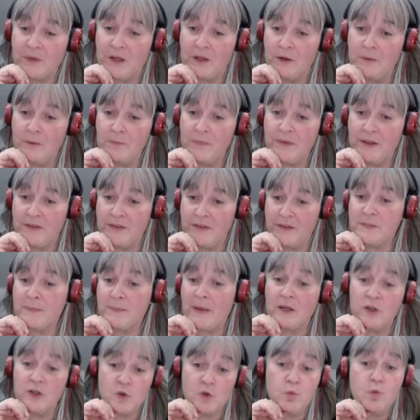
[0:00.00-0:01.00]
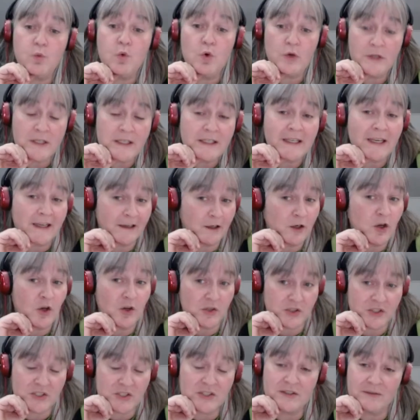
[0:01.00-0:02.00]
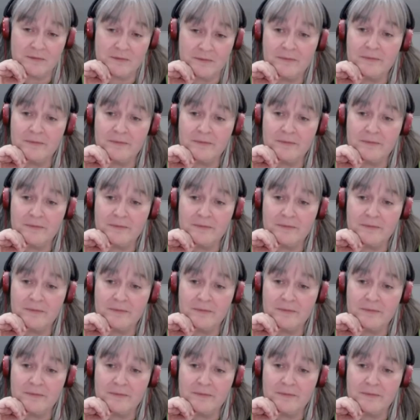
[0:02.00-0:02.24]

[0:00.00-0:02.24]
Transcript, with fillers: um, that the Spanish wouldn't get lost